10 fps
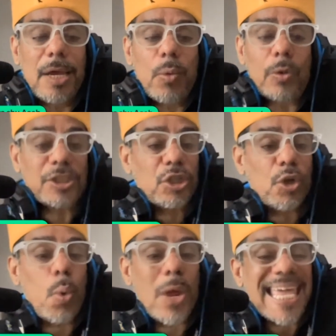was
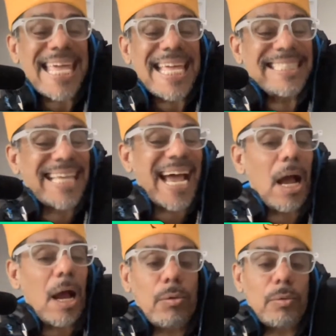squeezed
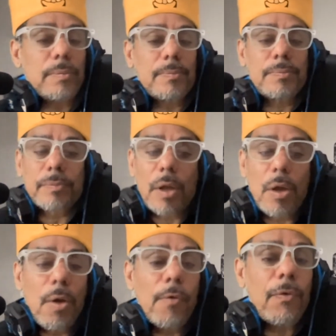out
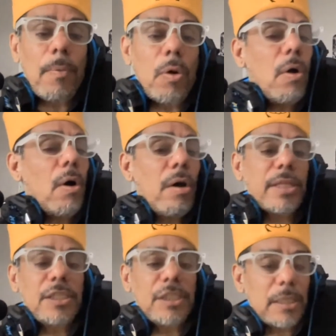from all
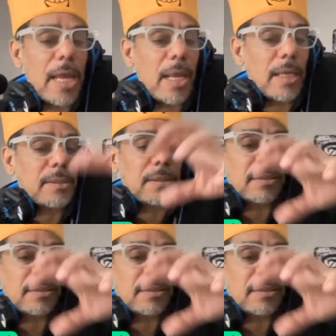the genetics.